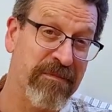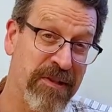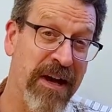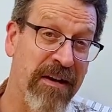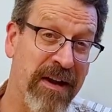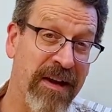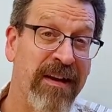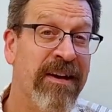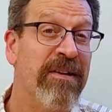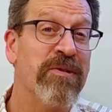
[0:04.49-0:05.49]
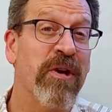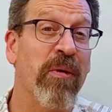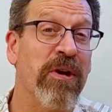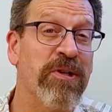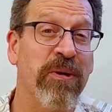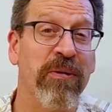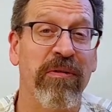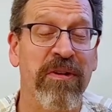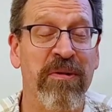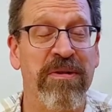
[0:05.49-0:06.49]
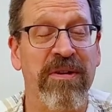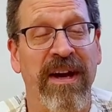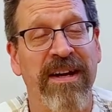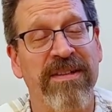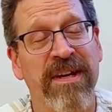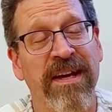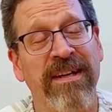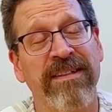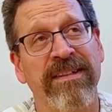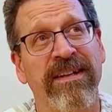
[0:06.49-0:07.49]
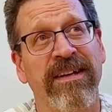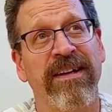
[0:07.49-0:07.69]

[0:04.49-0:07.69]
Saturday, so I want to shoot a review with you guys, and